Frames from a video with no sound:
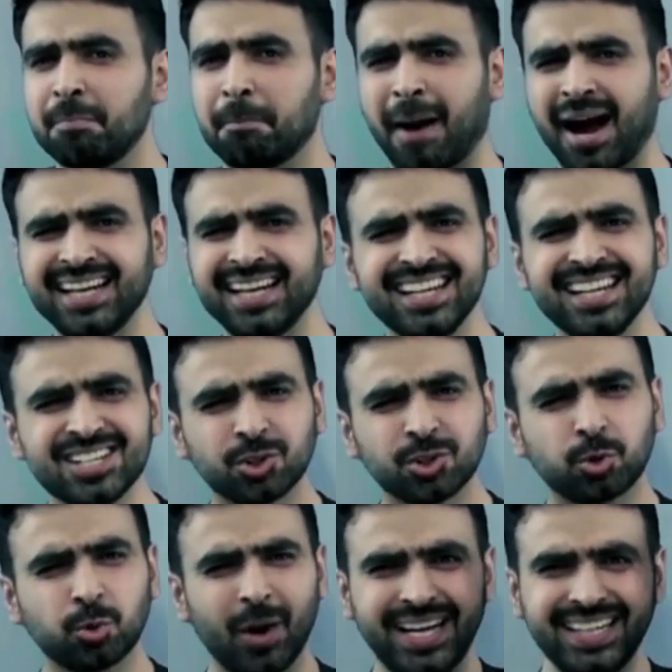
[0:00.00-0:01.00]
Minus
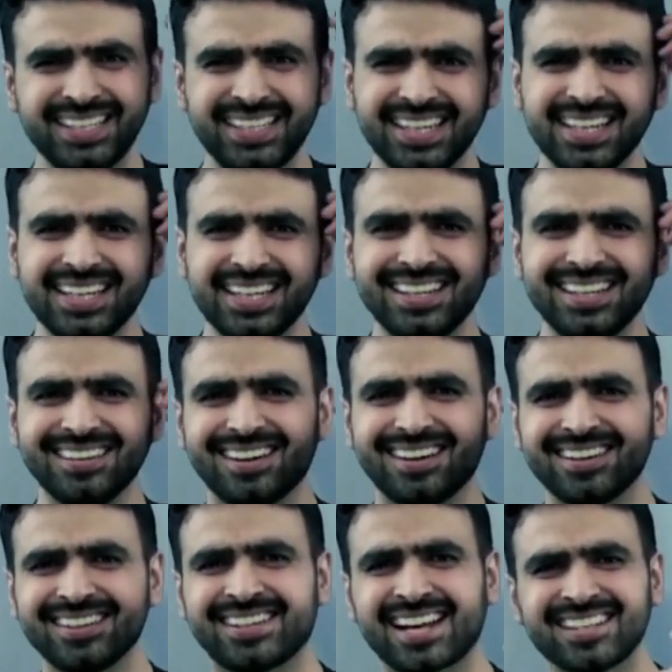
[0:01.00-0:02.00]
20,
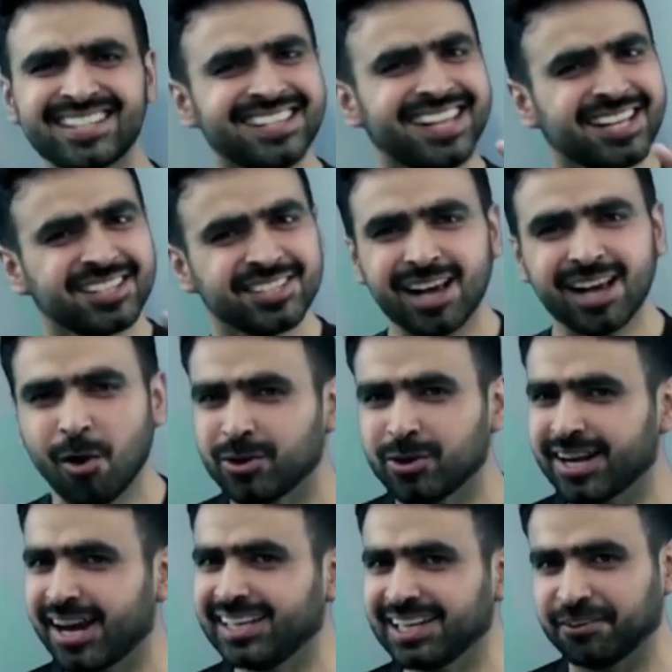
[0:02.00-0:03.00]
doesn't that
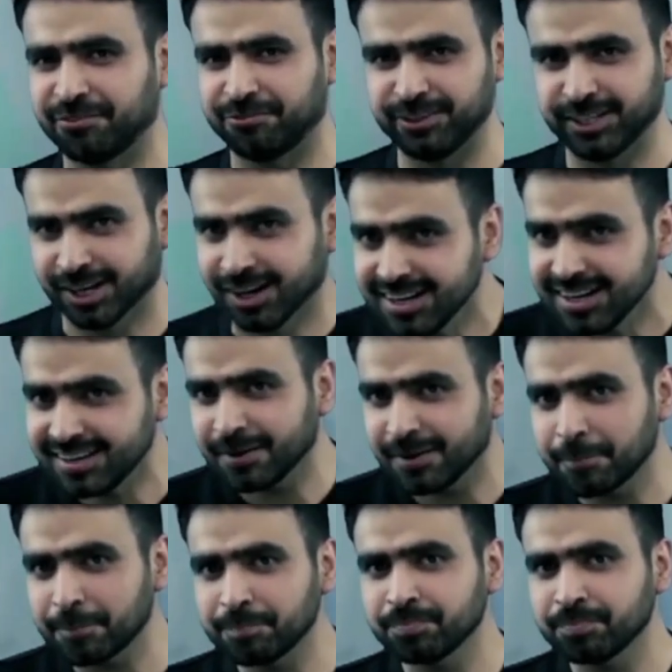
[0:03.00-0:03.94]
sound really weird?